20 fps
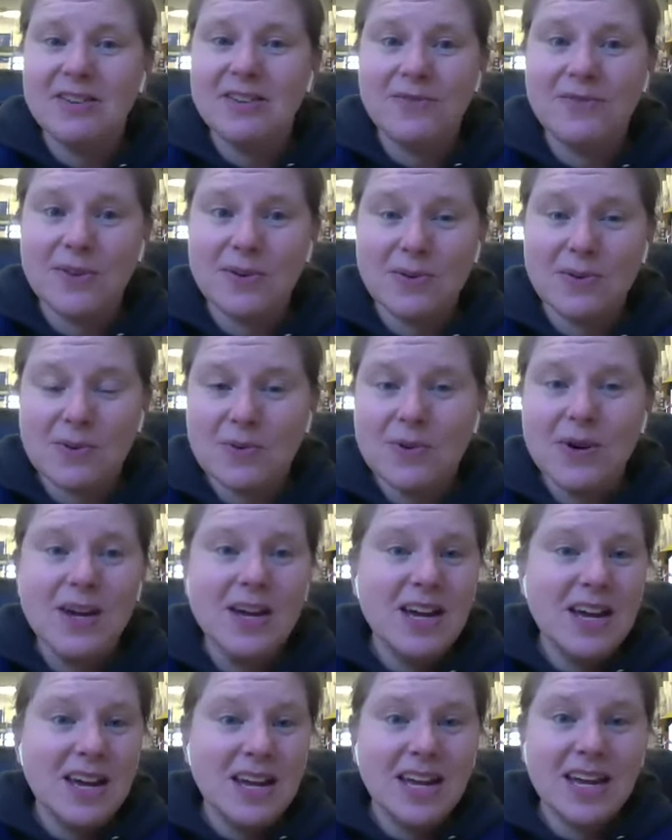If you
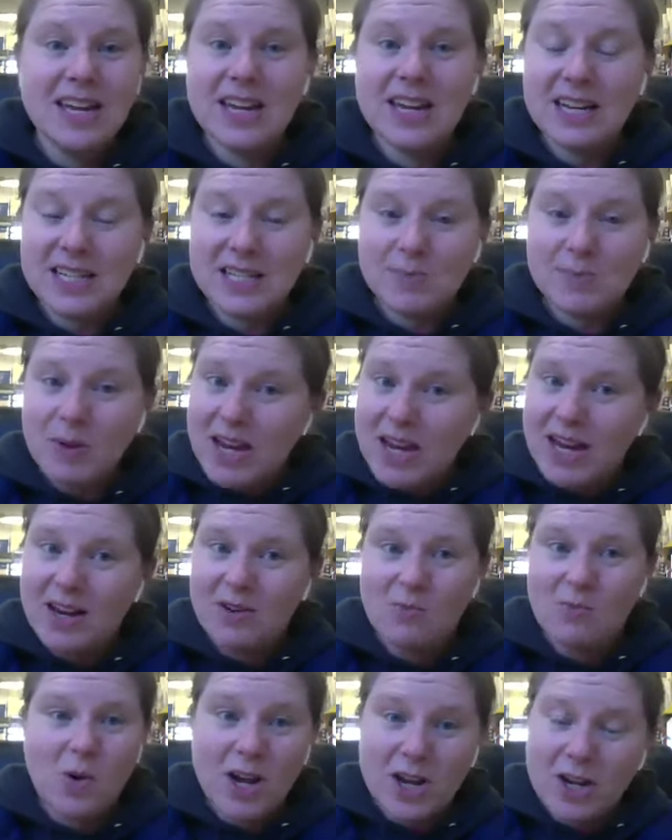can
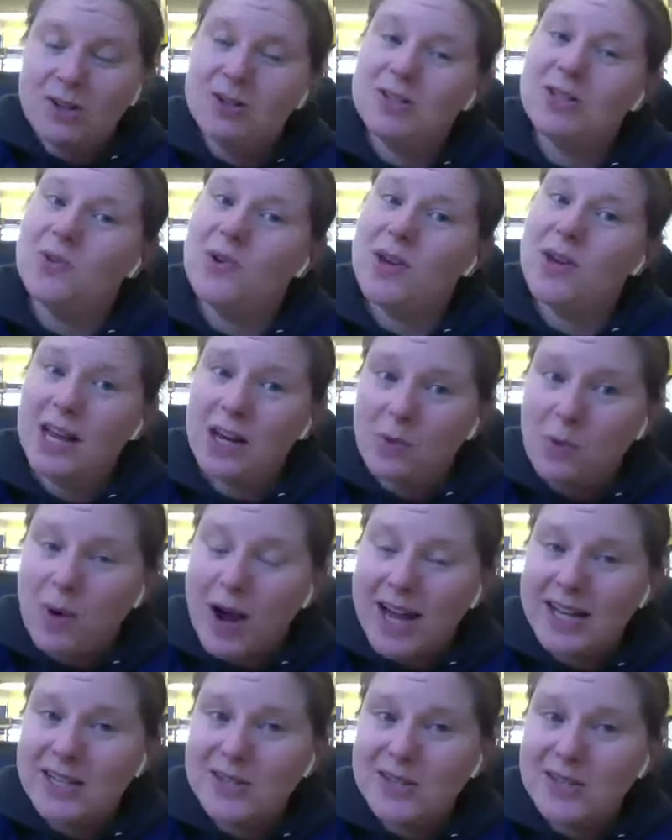explain what you're doing and
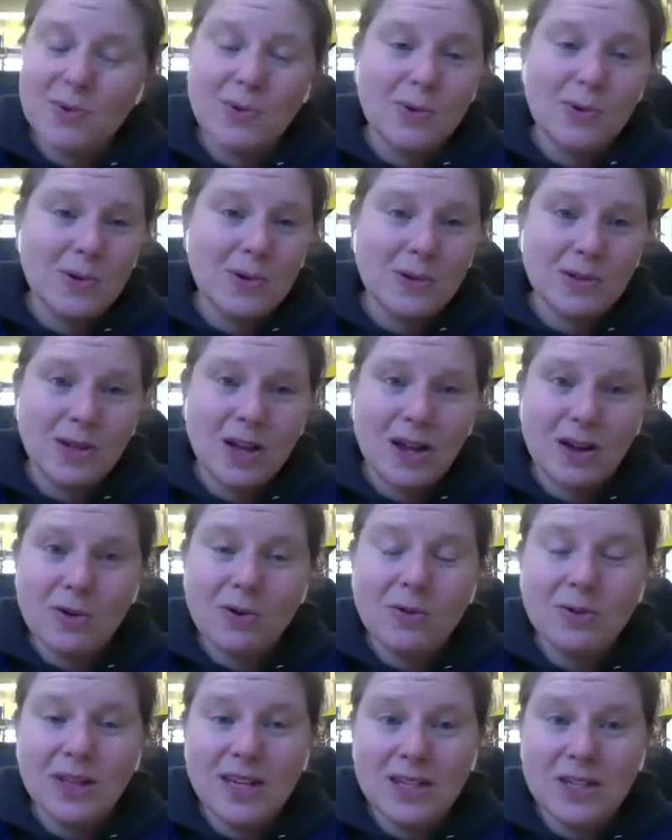why it's cool, not
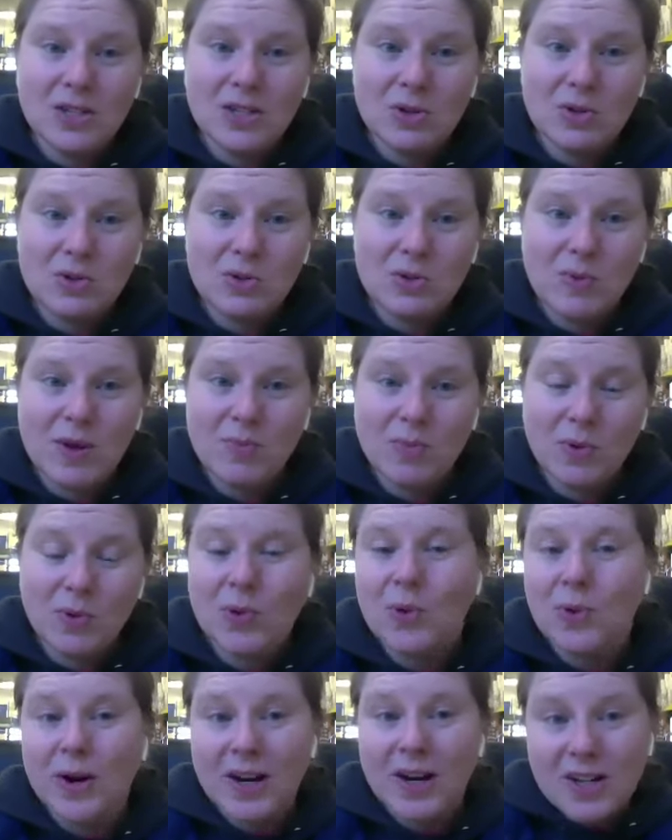only to
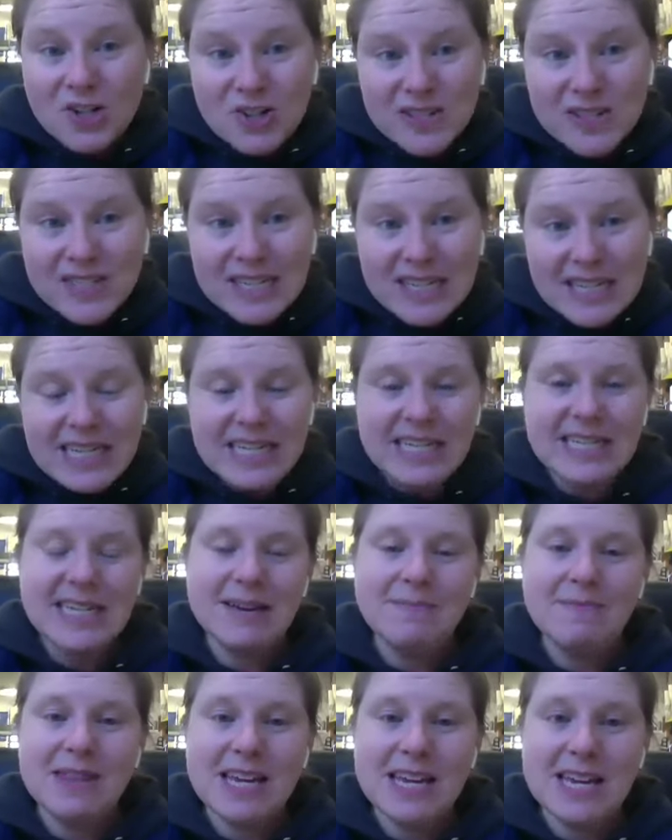people who are interested in the
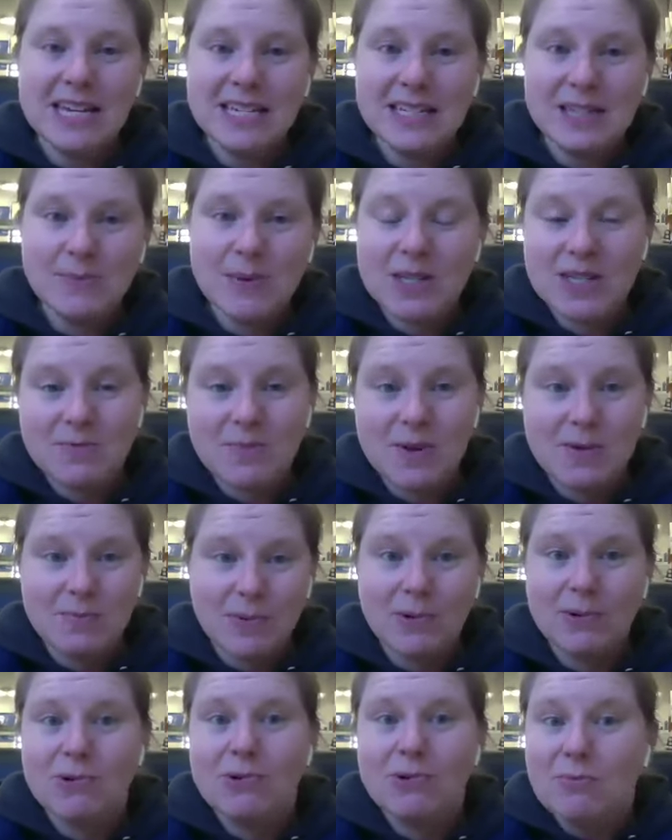same things, but to
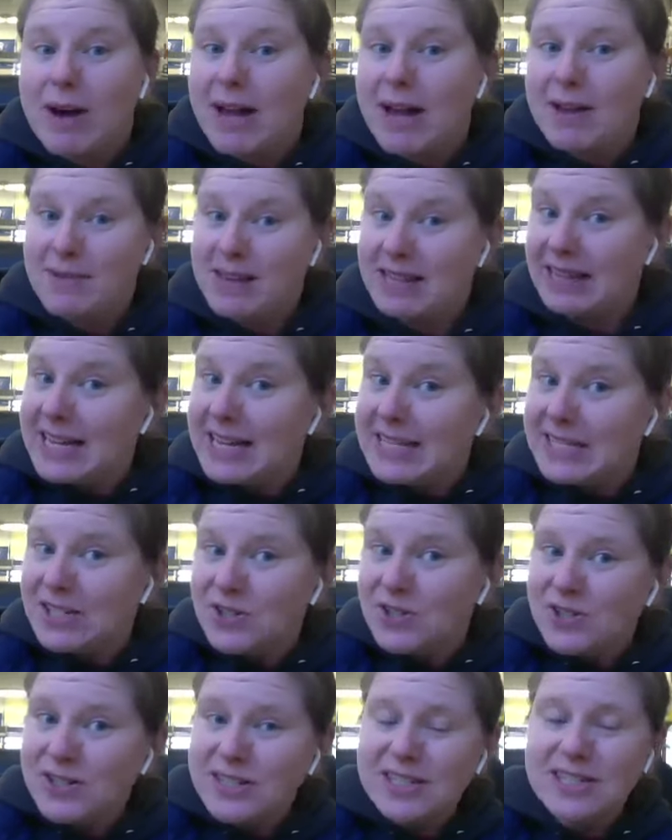people who might be less
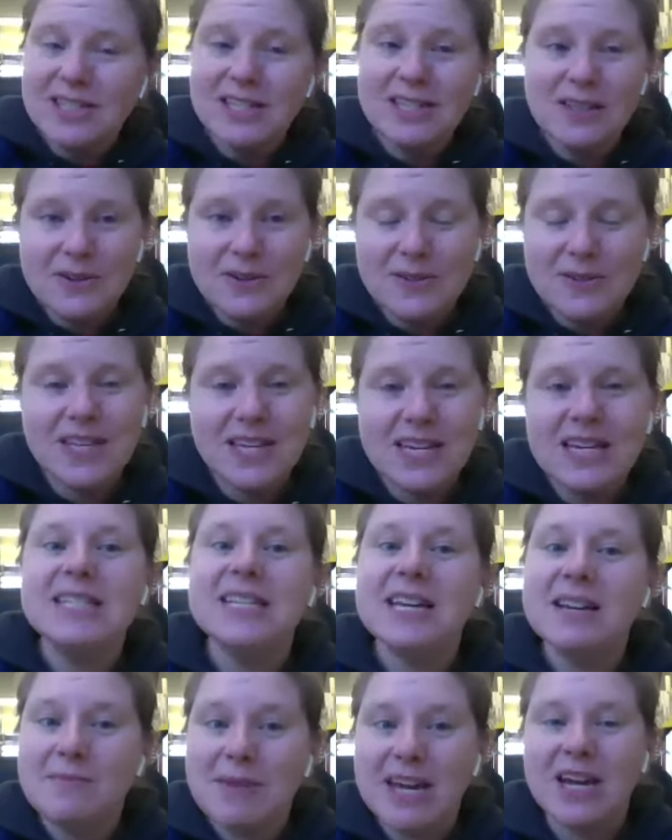interested in those
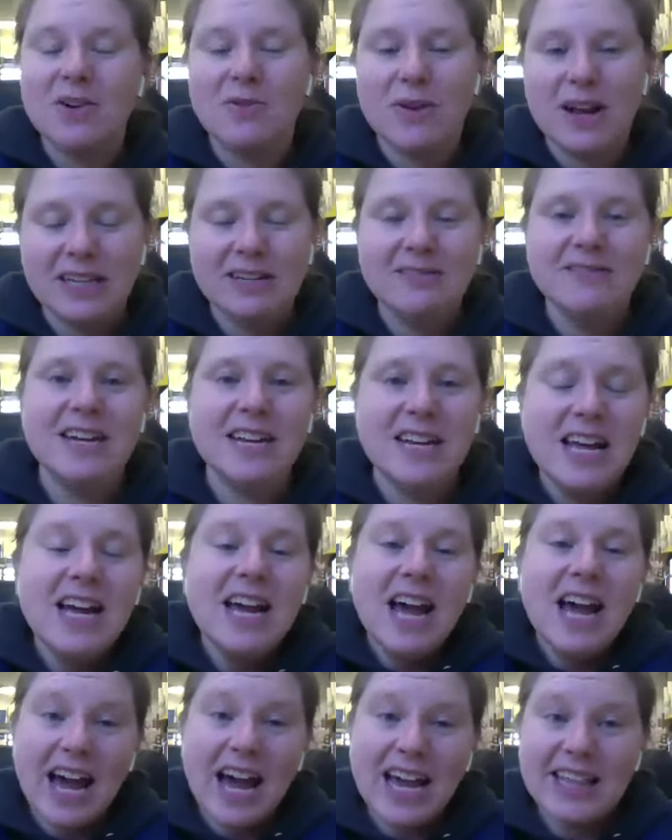things, and make it relevant,
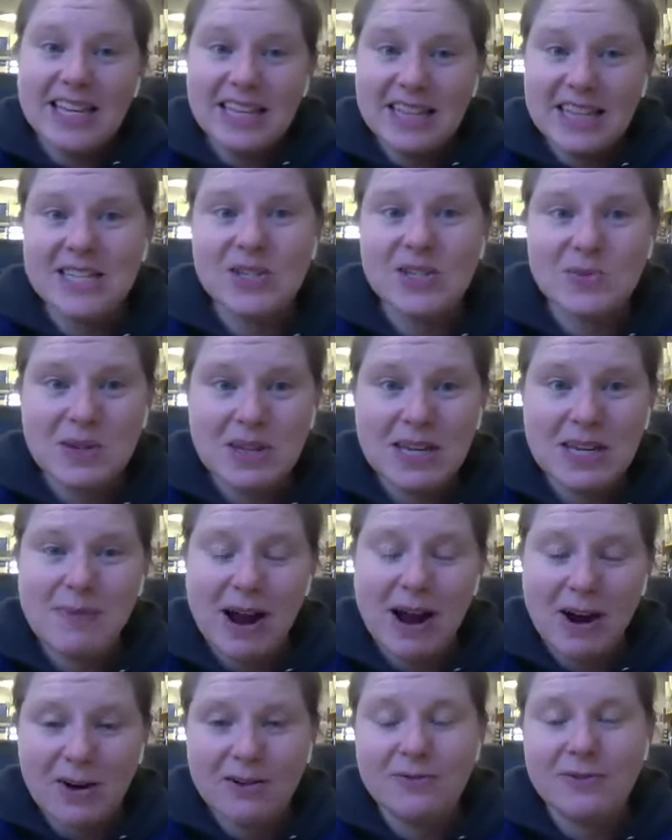I think that's a really
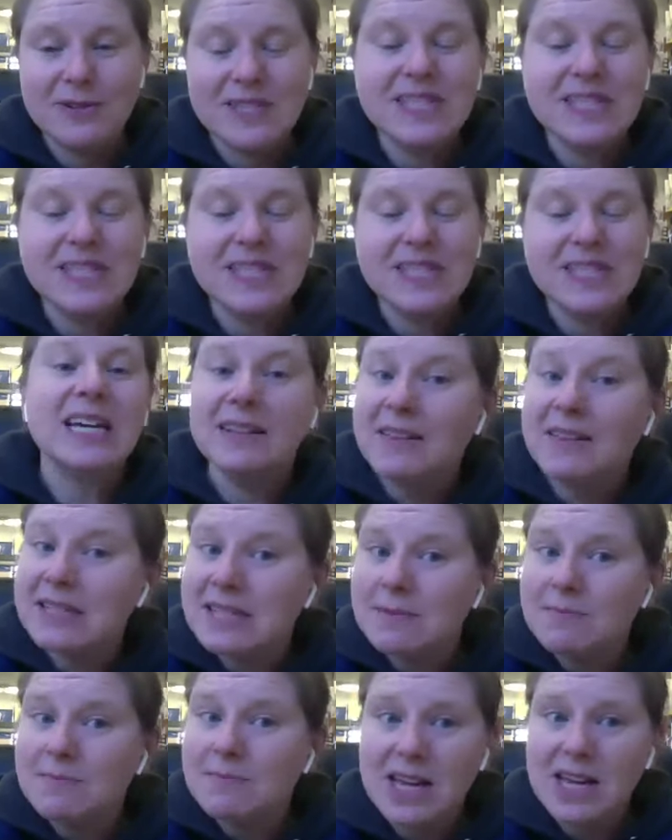powerful skill. And
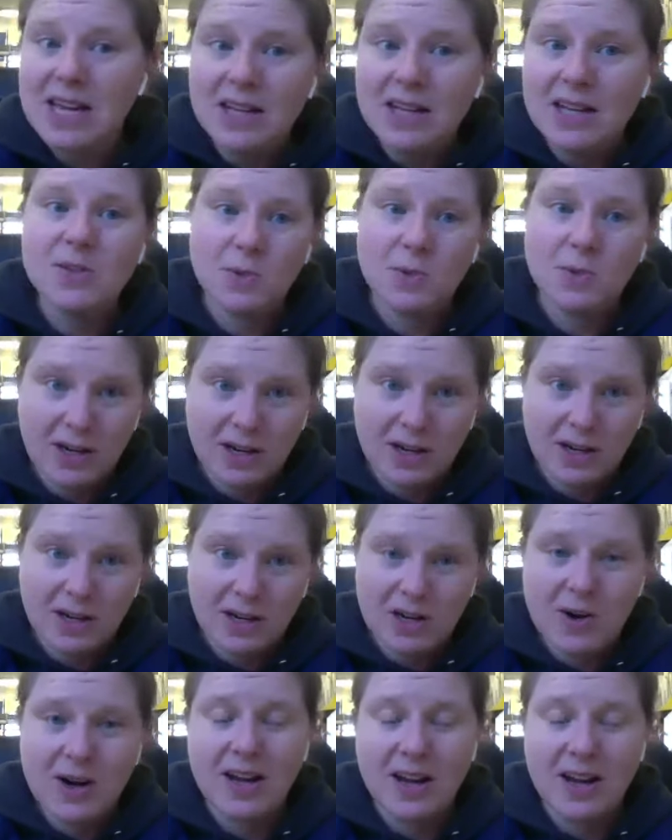that's something else we're
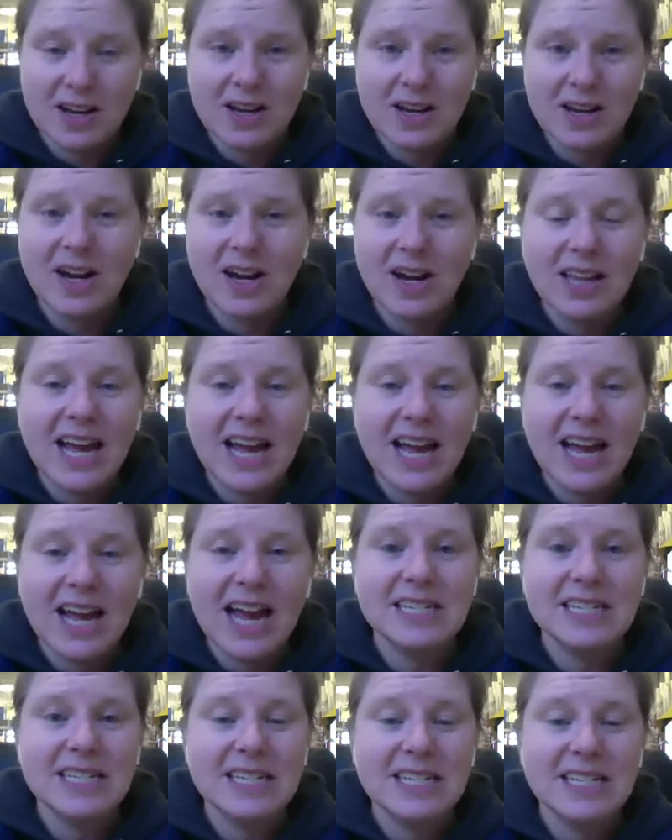going to work on in our
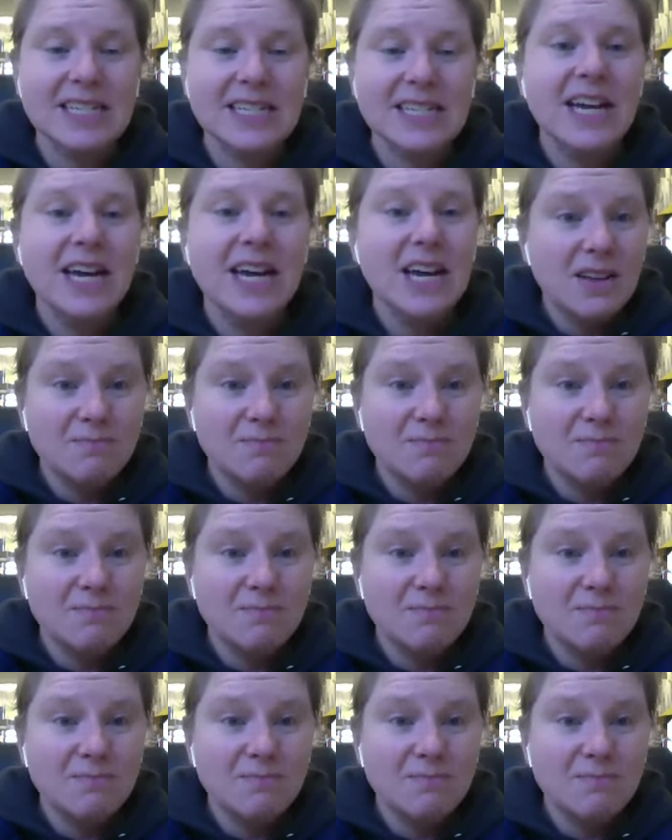class, is